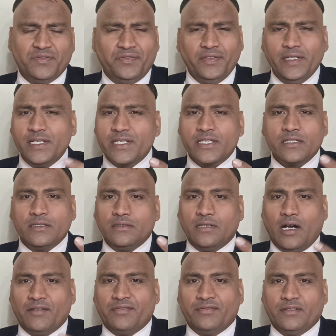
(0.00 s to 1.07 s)
fields
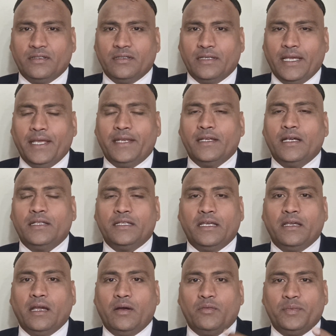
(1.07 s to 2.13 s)
of area
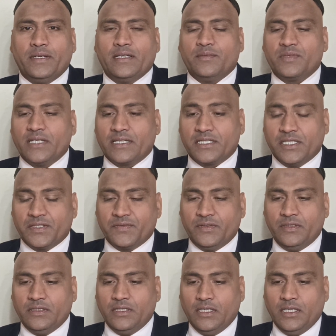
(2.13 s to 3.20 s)
they have become
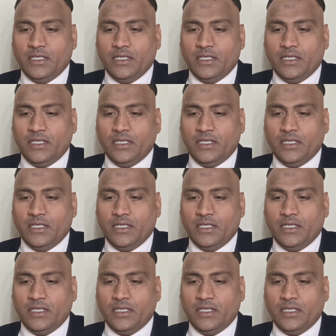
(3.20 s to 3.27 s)
successful,